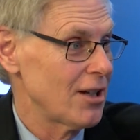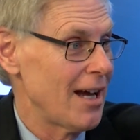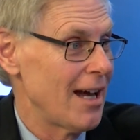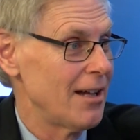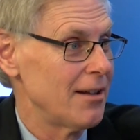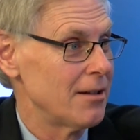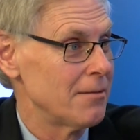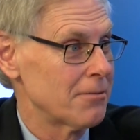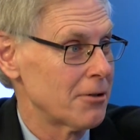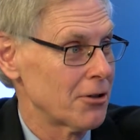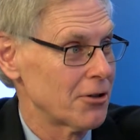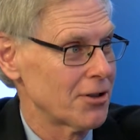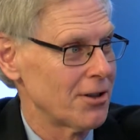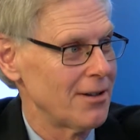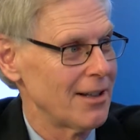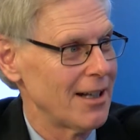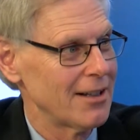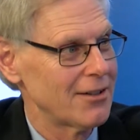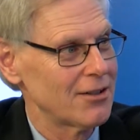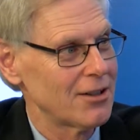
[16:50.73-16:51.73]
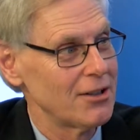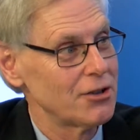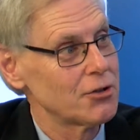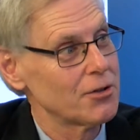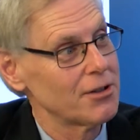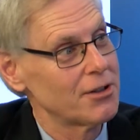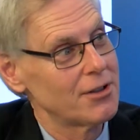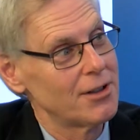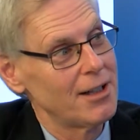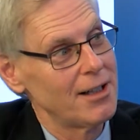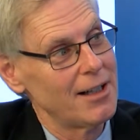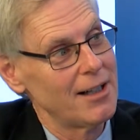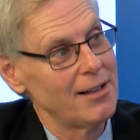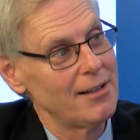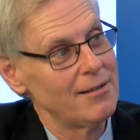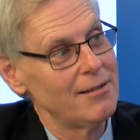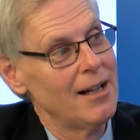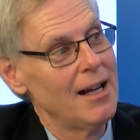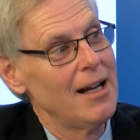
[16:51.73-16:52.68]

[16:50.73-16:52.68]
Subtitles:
and the person that's interested in